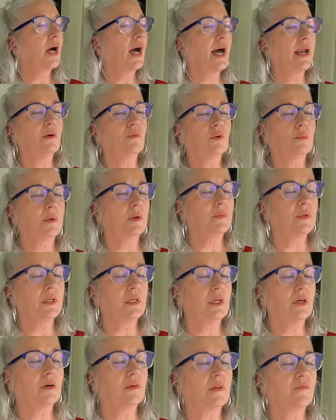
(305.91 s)
I don't remember the
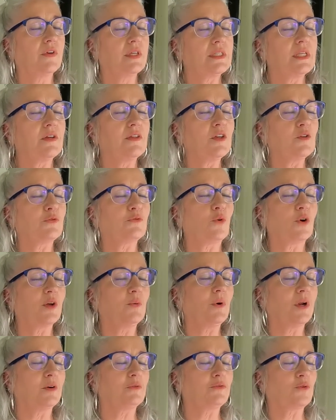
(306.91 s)
year. It's either
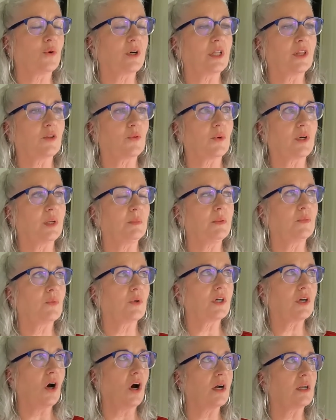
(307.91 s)
41 or 43, but
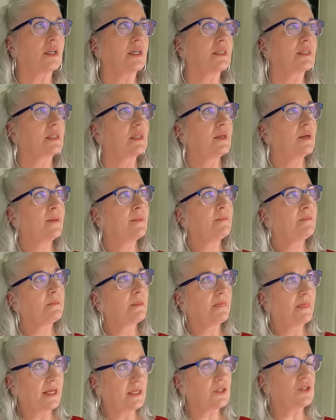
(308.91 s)
regardless,
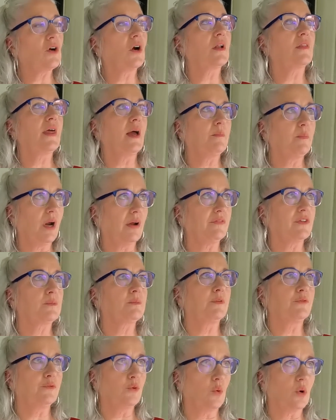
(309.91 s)
they started that breakfast
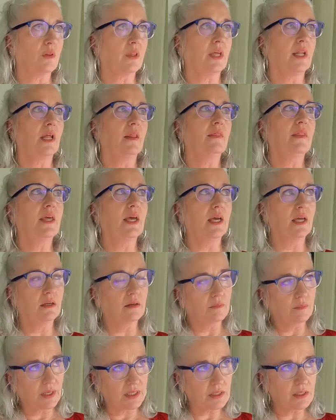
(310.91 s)
before then. And
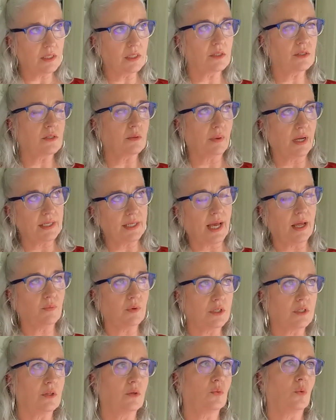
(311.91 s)
then my dad
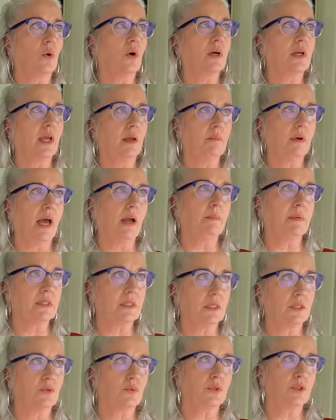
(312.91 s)
went to the war, came back. My
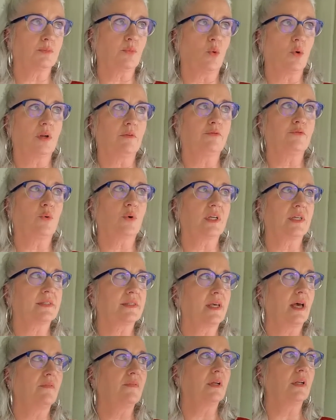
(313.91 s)
sister was born in
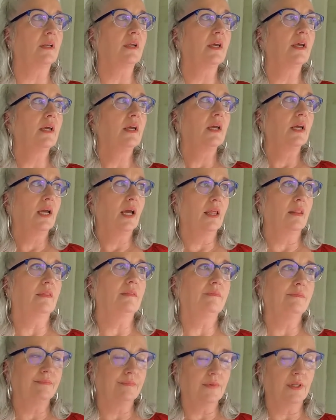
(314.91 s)
47,
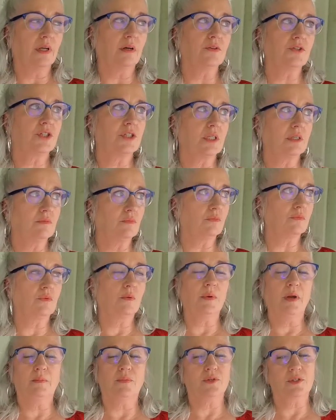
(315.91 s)
and you know, she
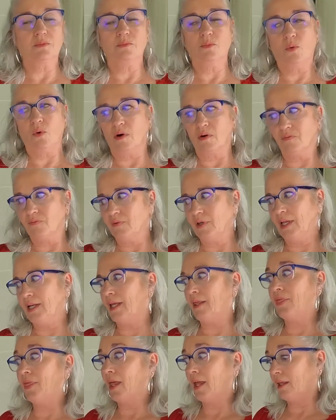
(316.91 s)
remembers more of
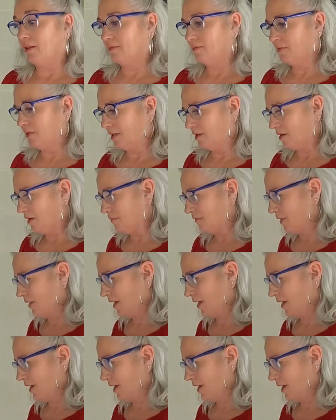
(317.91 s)
anything than